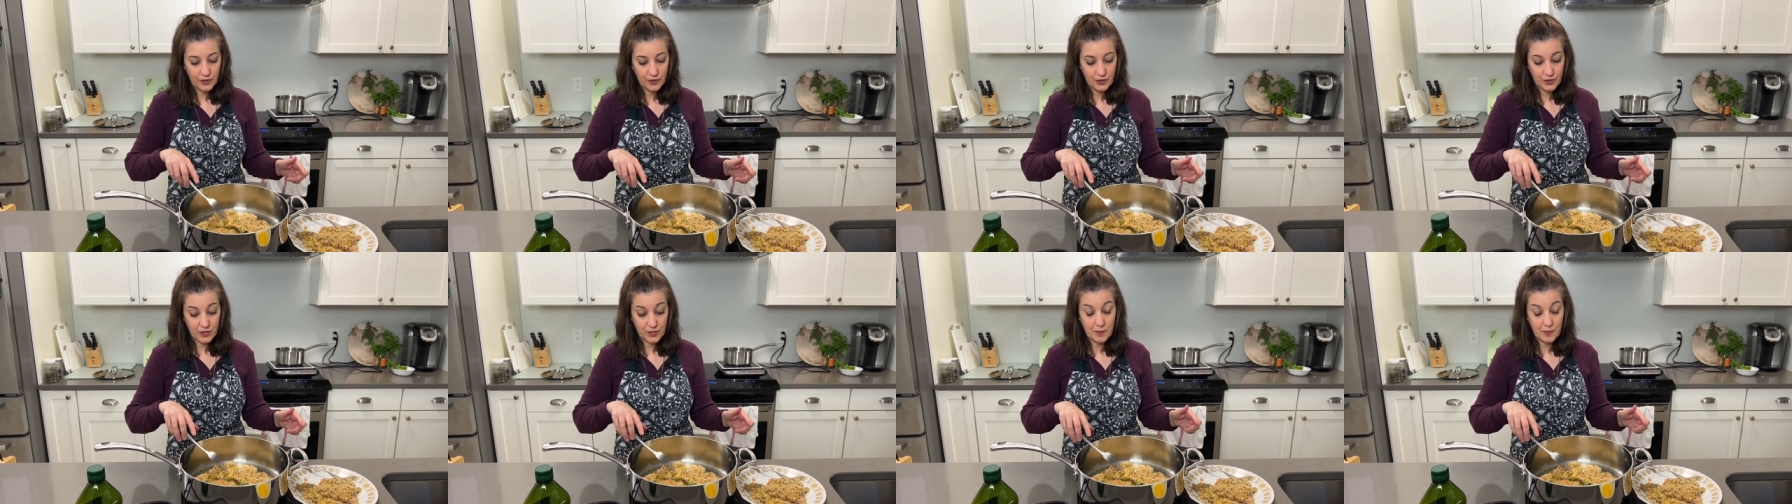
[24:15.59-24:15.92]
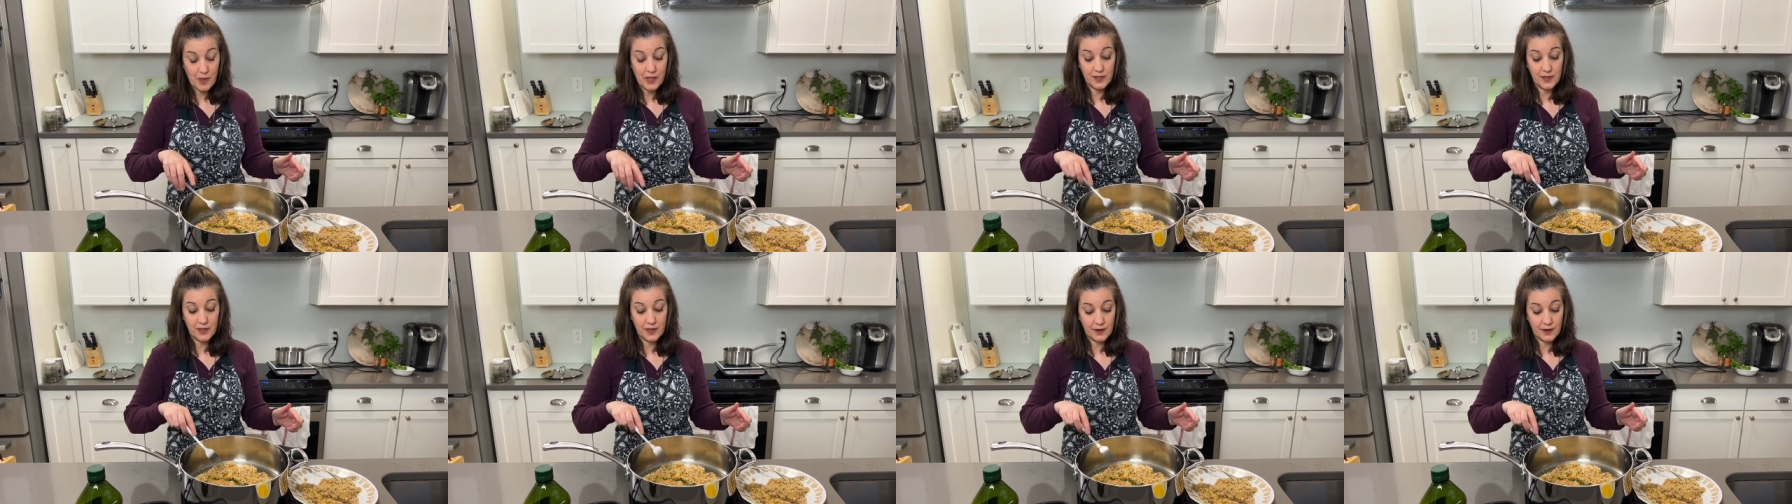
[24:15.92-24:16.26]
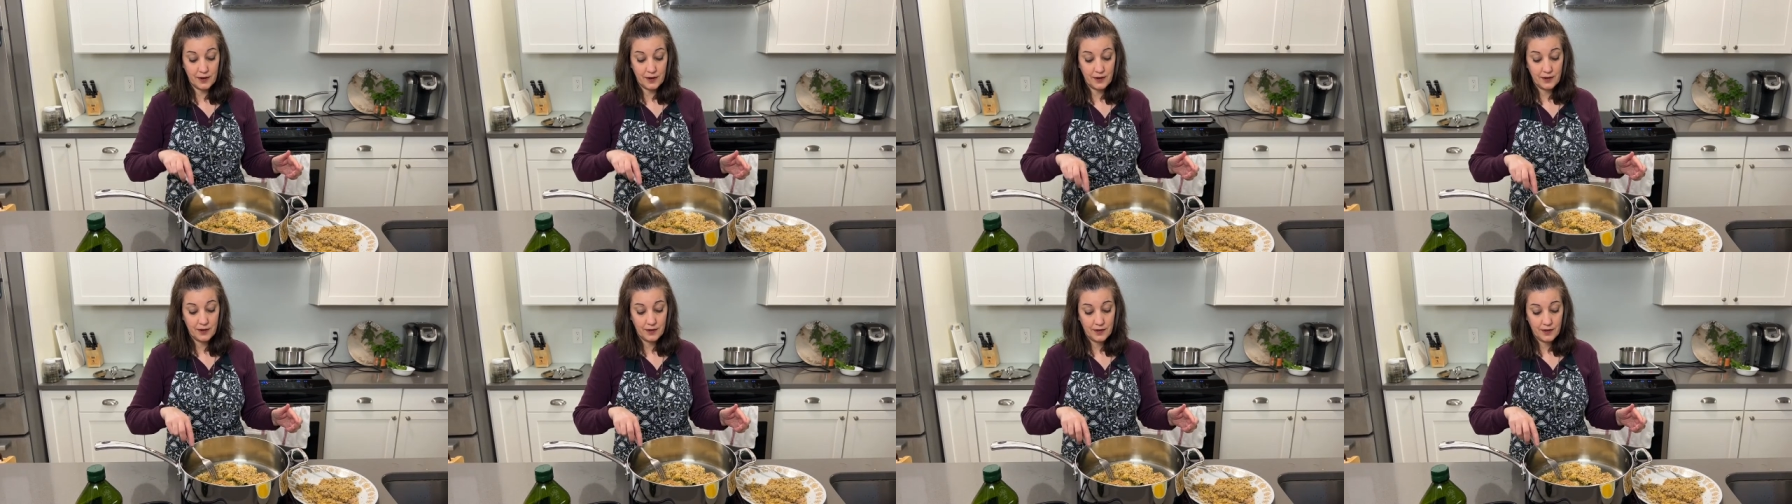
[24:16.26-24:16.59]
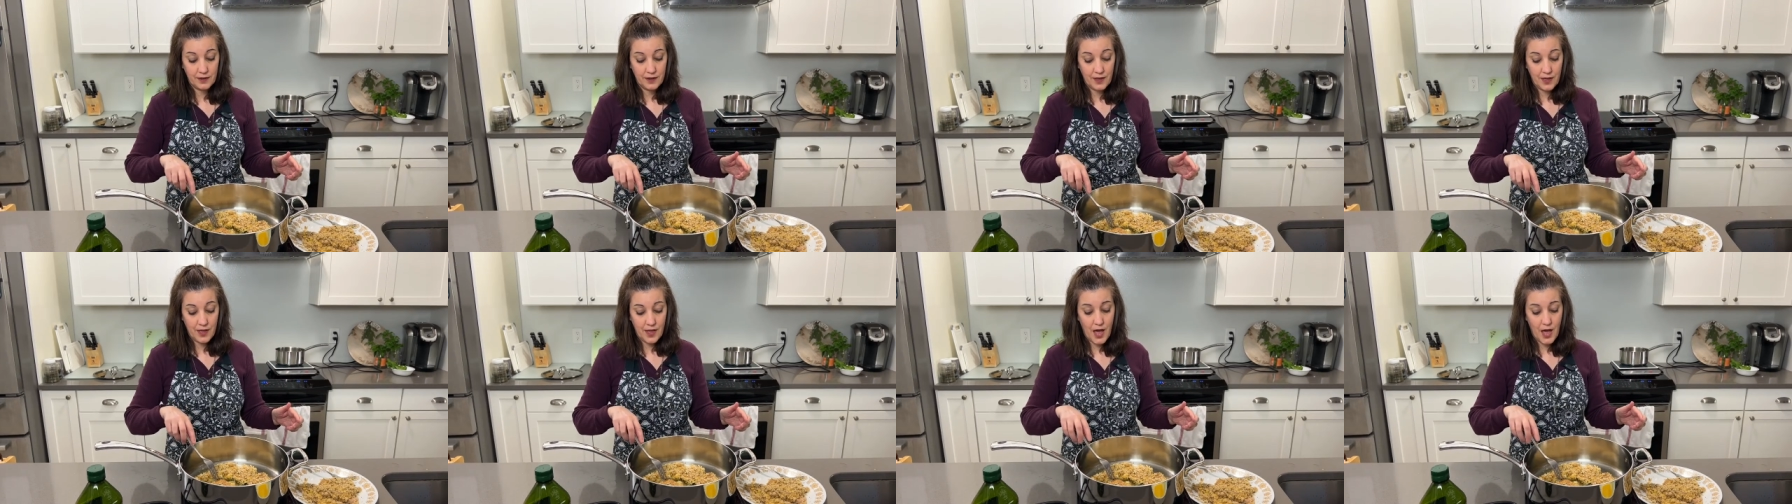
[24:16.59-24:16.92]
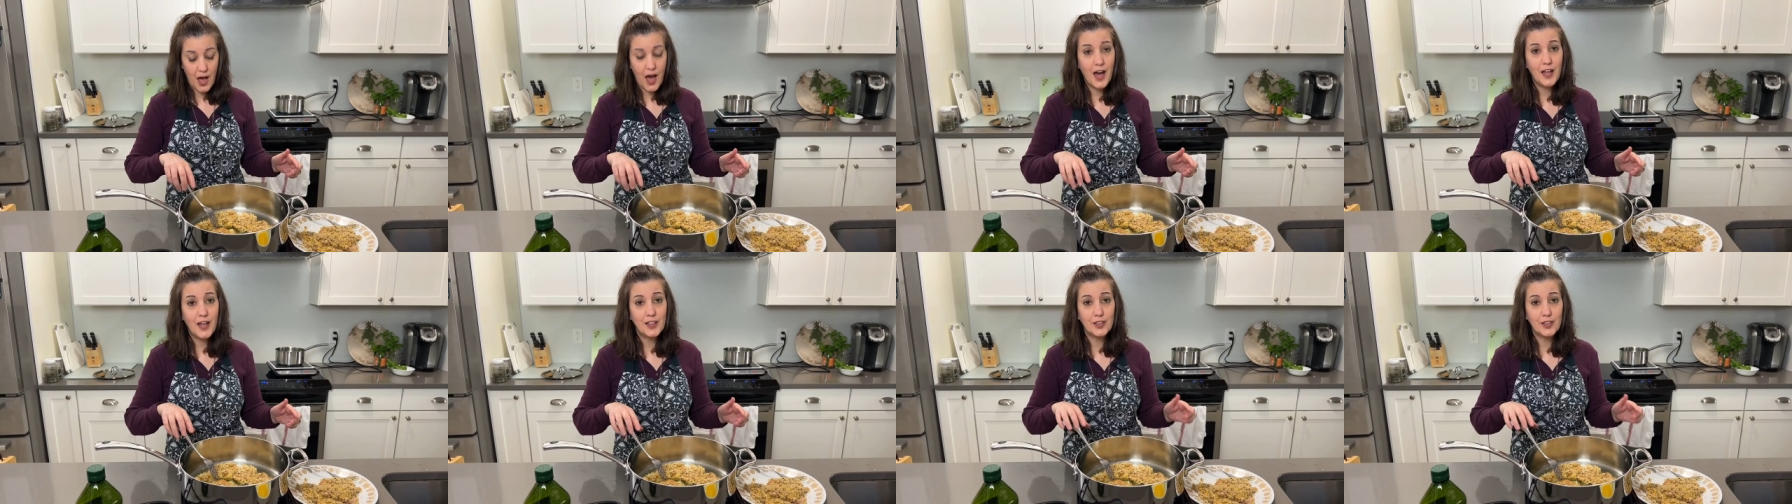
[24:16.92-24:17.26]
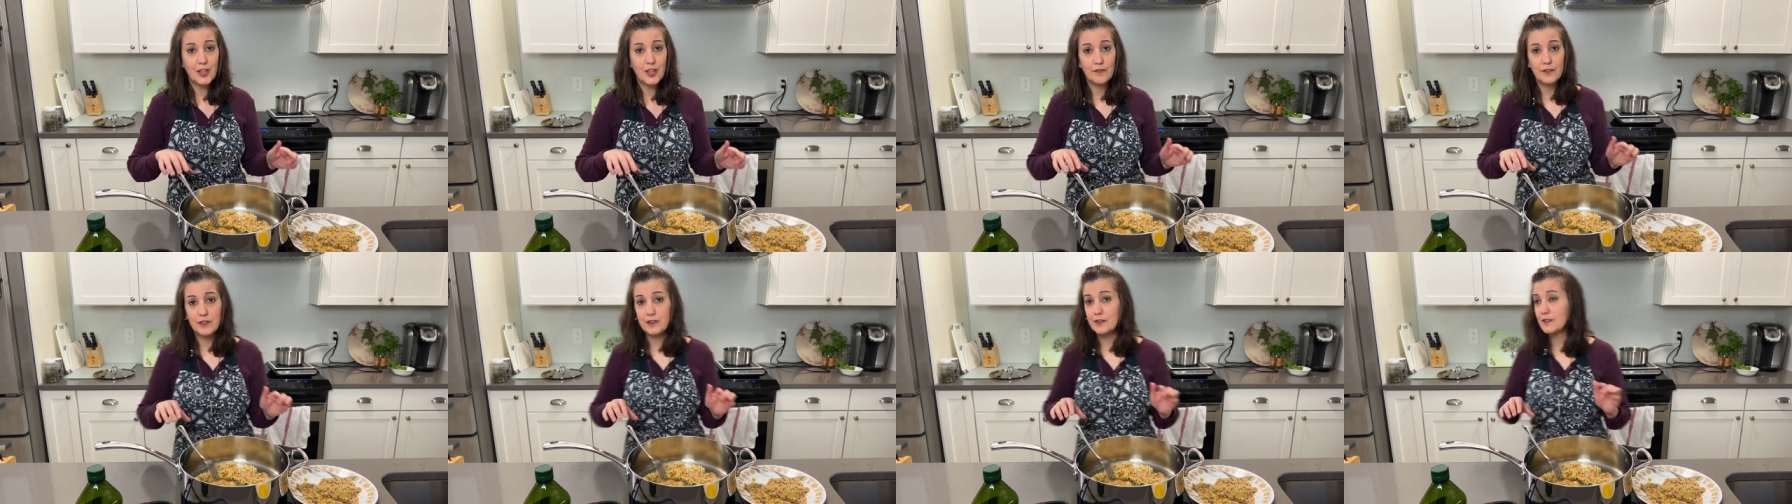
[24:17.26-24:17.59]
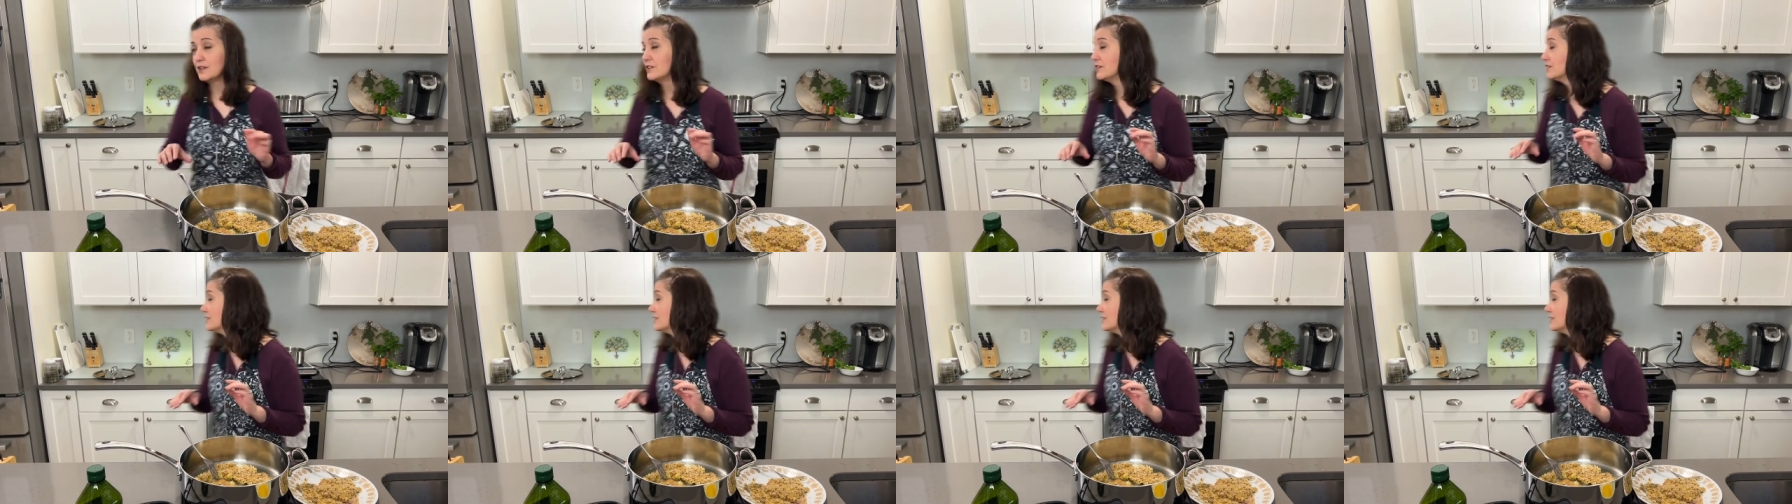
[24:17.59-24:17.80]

smelling. I love it.